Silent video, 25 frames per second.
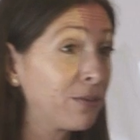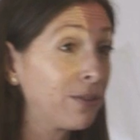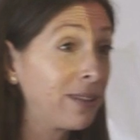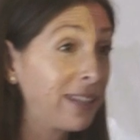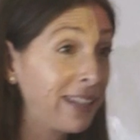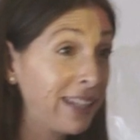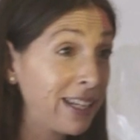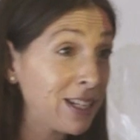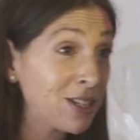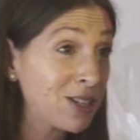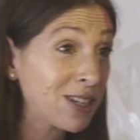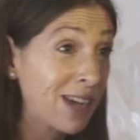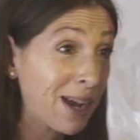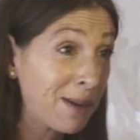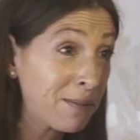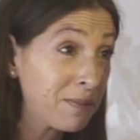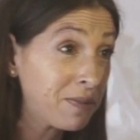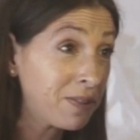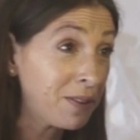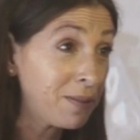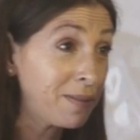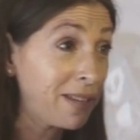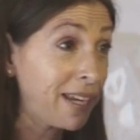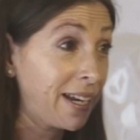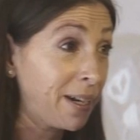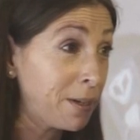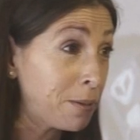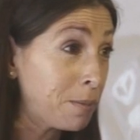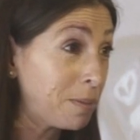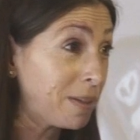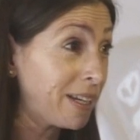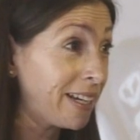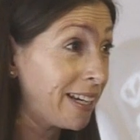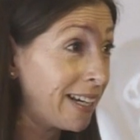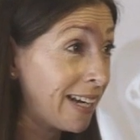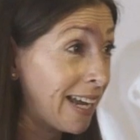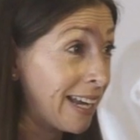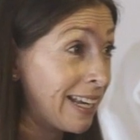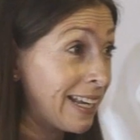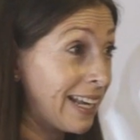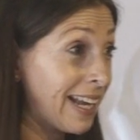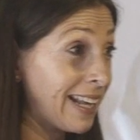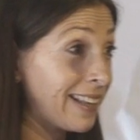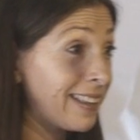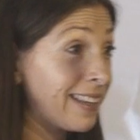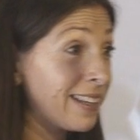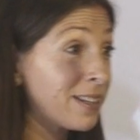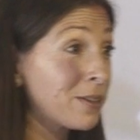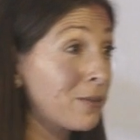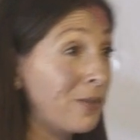really jump from the airplane. I
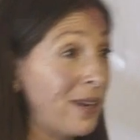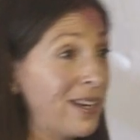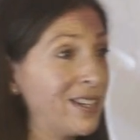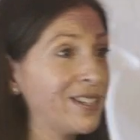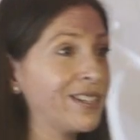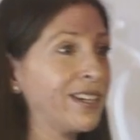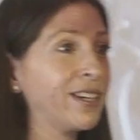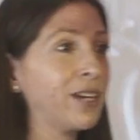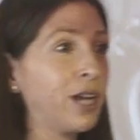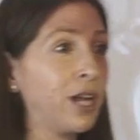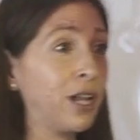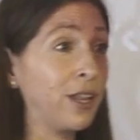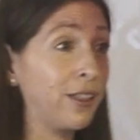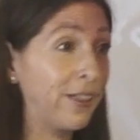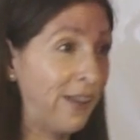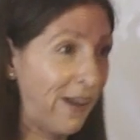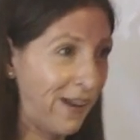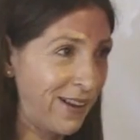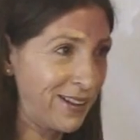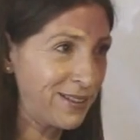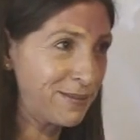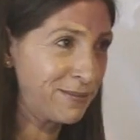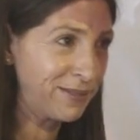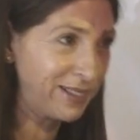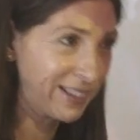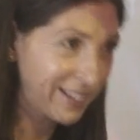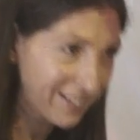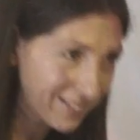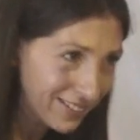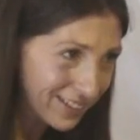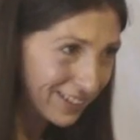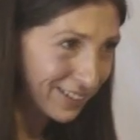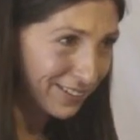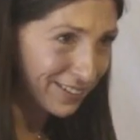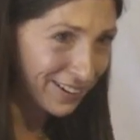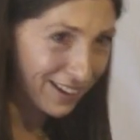get that question a lot, believe it or